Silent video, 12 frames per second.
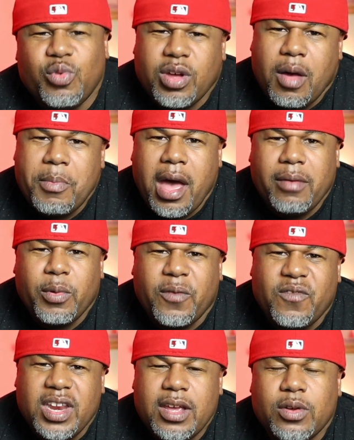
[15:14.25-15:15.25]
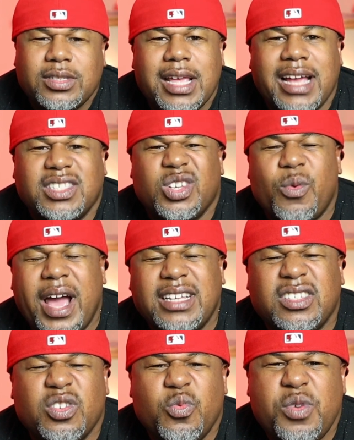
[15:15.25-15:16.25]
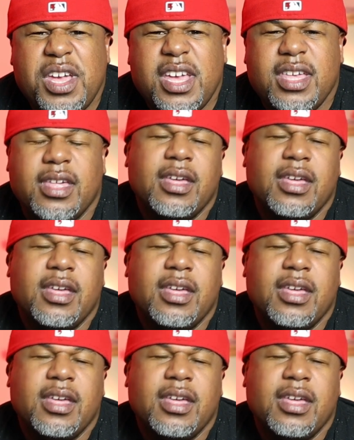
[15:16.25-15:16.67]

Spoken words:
Come out with videos like twice a week.